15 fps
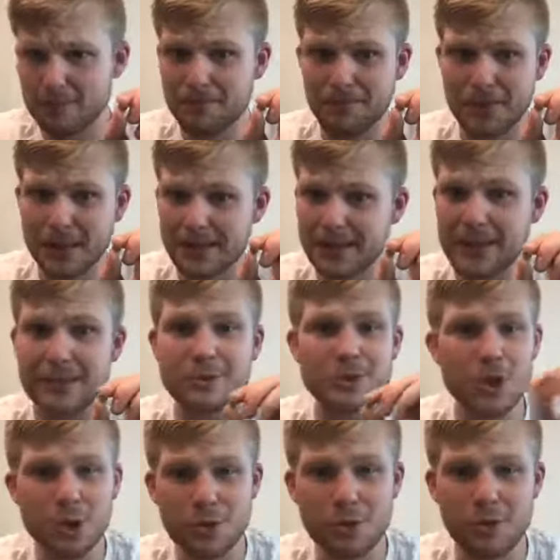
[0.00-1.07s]
not to get
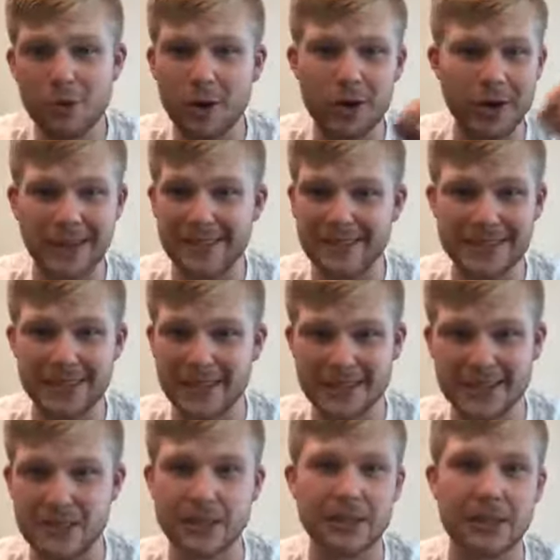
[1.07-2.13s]
too far into
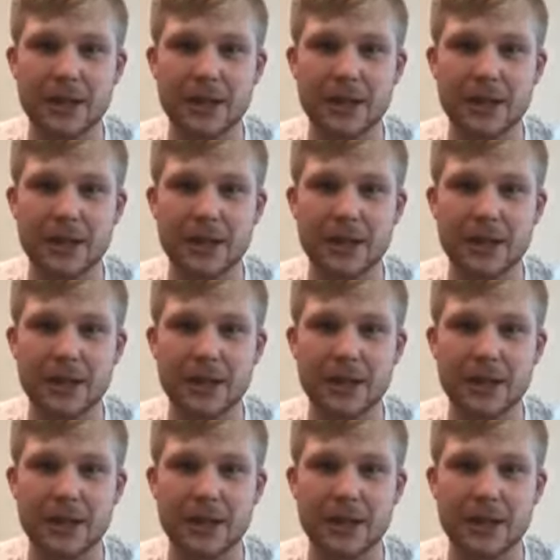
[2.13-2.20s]
concealed